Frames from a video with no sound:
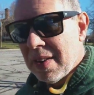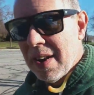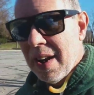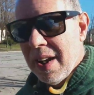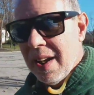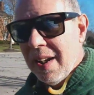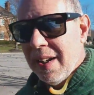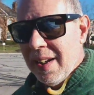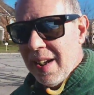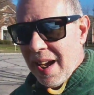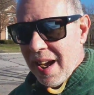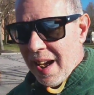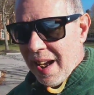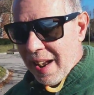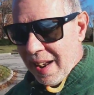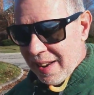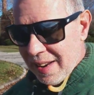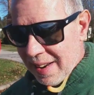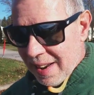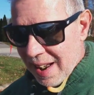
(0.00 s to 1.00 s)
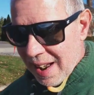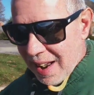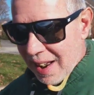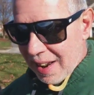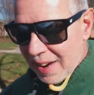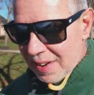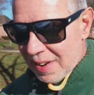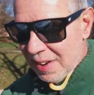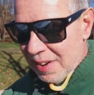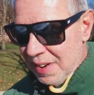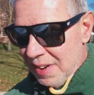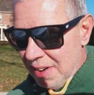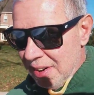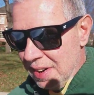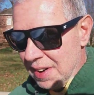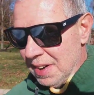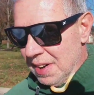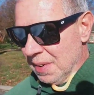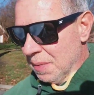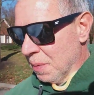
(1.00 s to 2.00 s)
thing, and uh,
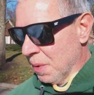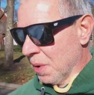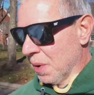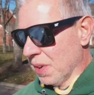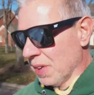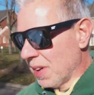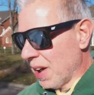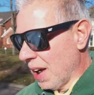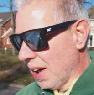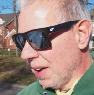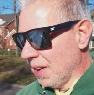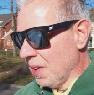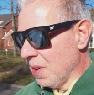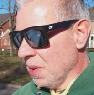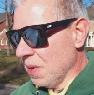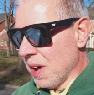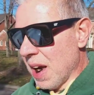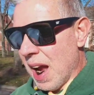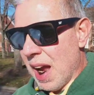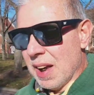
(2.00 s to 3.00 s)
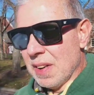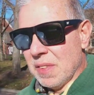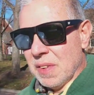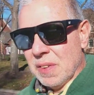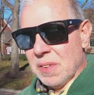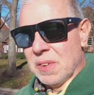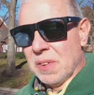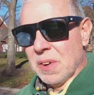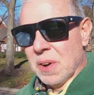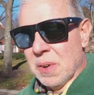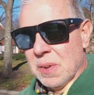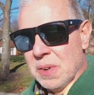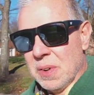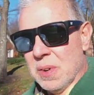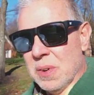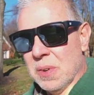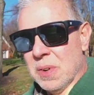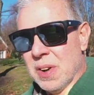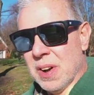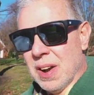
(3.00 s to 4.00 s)
we're gonna take you guys and show
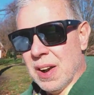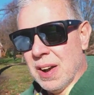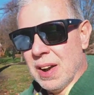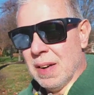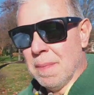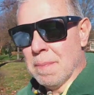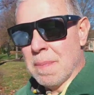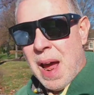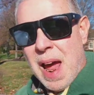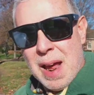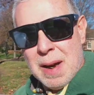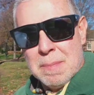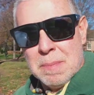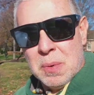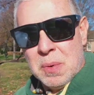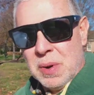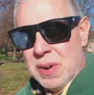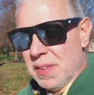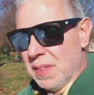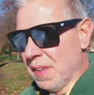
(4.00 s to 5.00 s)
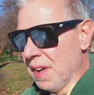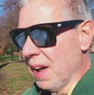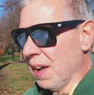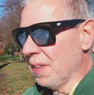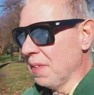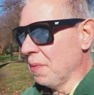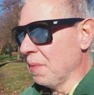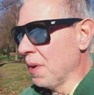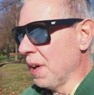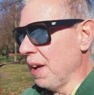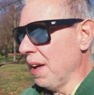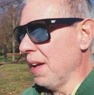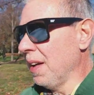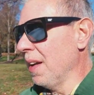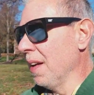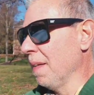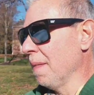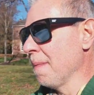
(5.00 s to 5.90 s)
you the bad boys next week.